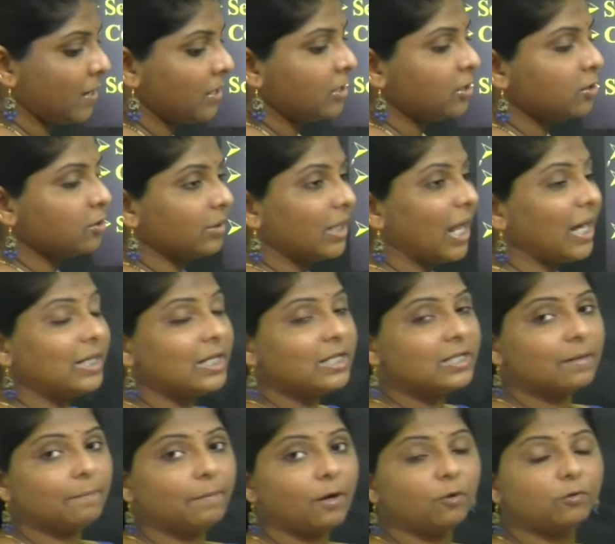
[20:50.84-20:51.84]
So that is
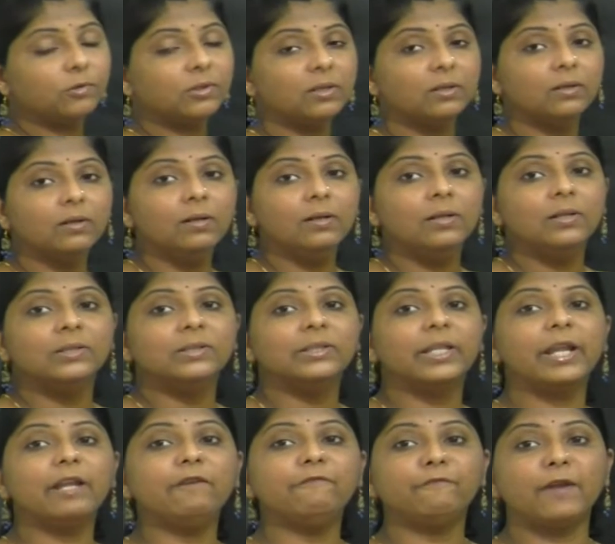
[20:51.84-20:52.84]
about the
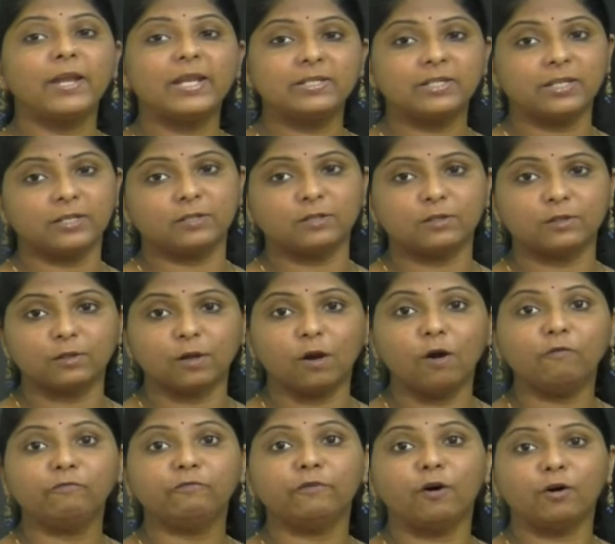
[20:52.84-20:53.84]
3 phases
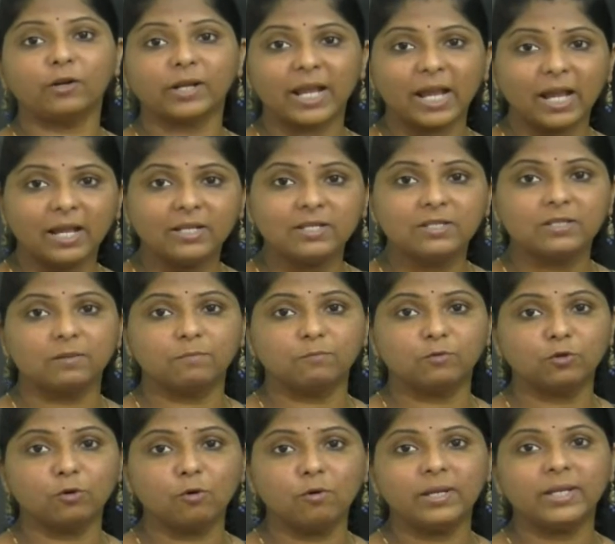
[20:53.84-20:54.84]
of organism
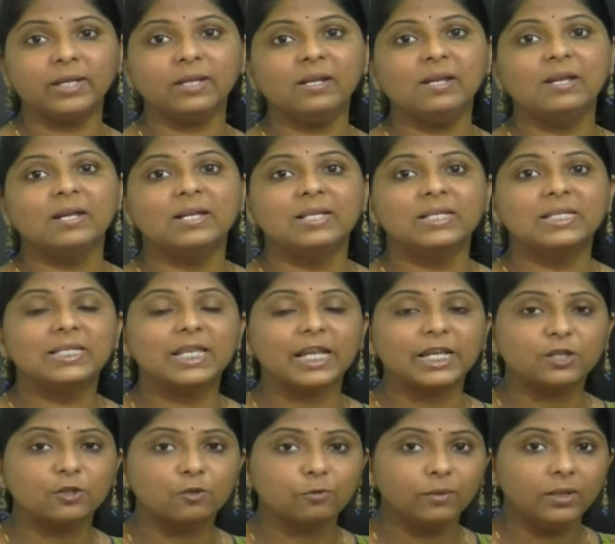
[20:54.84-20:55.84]
showing
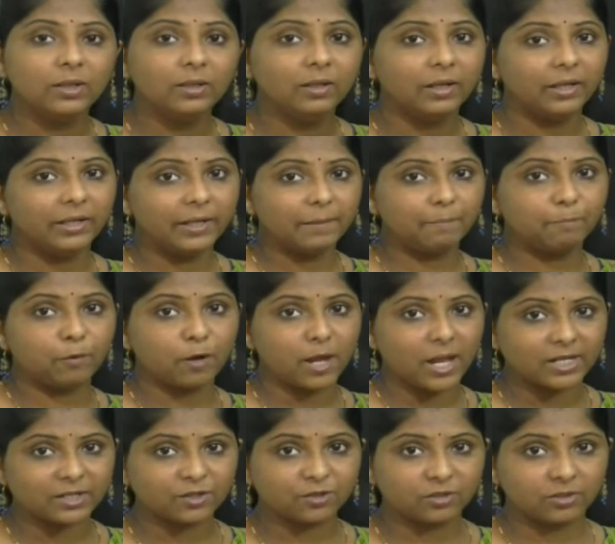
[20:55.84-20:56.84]
sexual
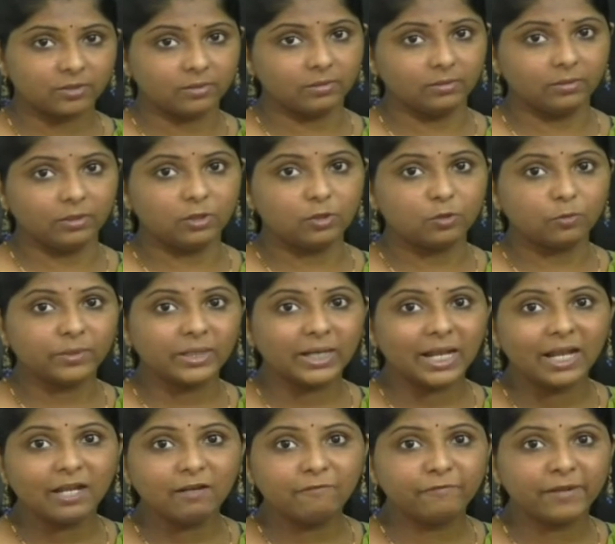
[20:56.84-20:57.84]
reproduction: the
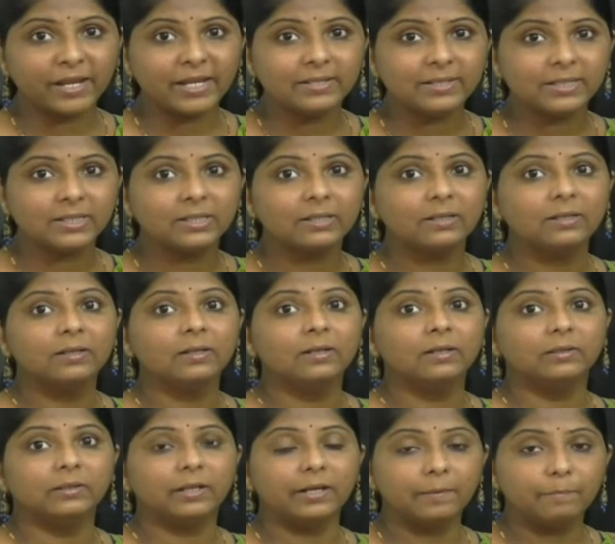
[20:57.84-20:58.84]
juvenile phase,
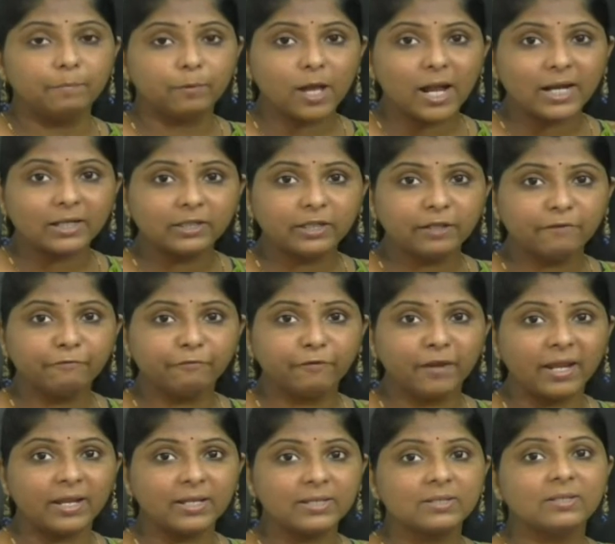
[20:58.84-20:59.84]
the reproductive
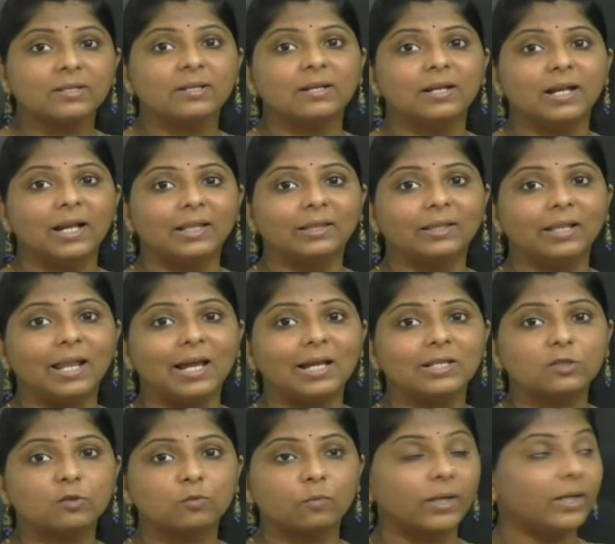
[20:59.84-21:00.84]
phase, and the
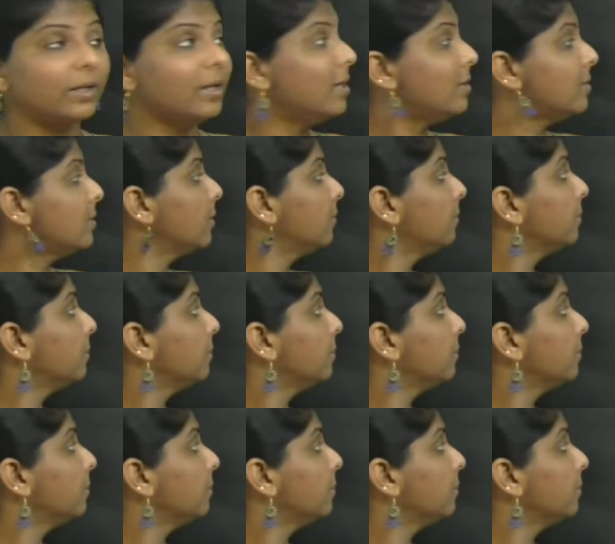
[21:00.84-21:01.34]
last one is